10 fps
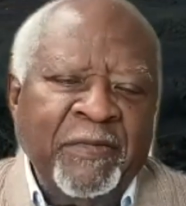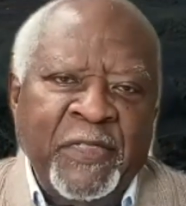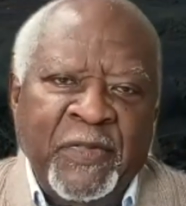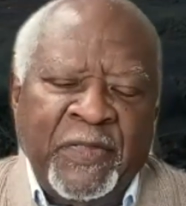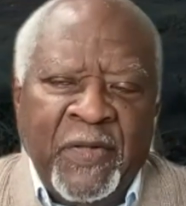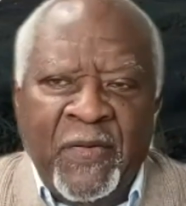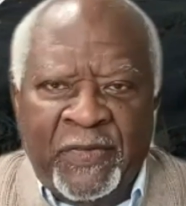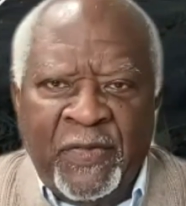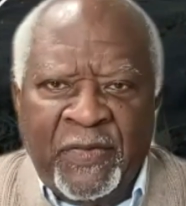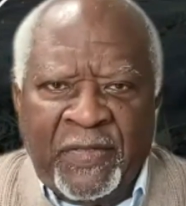due
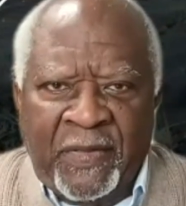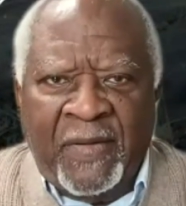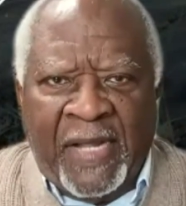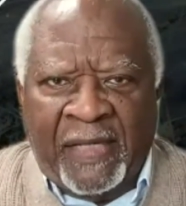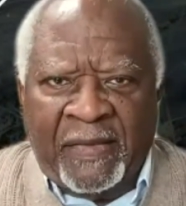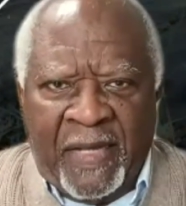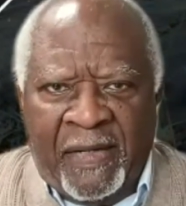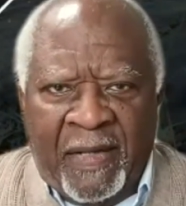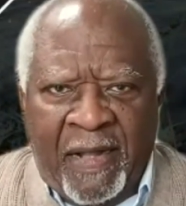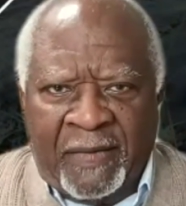to a